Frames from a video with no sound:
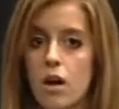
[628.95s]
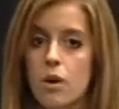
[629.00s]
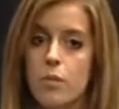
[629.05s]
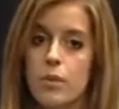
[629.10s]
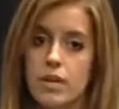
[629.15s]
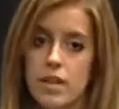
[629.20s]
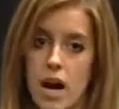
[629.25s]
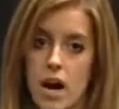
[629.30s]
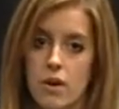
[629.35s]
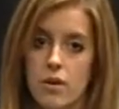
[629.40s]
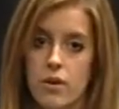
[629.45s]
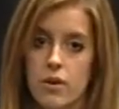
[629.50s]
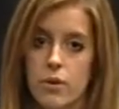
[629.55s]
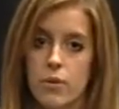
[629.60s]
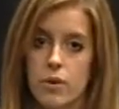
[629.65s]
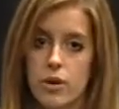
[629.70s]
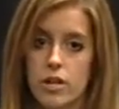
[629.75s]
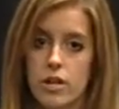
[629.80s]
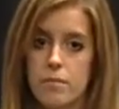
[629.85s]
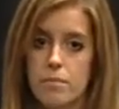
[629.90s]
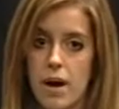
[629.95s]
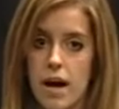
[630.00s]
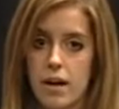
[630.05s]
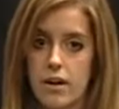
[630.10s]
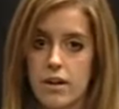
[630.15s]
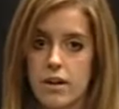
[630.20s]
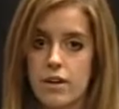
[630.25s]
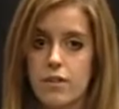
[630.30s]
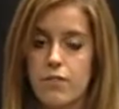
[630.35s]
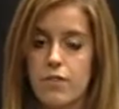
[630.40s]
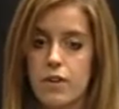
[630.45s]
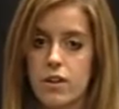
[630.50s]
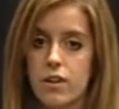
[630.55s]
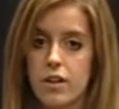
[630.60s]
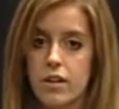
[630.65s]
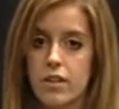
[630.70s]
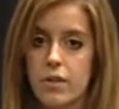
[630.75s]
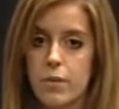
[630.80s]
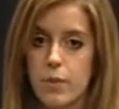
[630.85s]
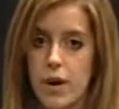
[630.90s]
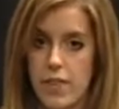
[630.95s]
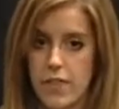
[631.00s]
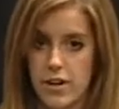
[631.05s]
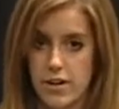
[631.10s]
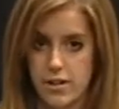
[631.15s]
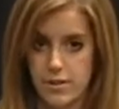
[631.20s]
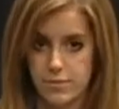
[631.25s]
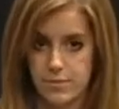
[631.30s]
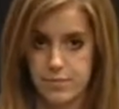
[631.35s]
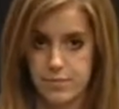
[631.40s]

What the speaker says: We now go to Courtney Becker for a look at the weather.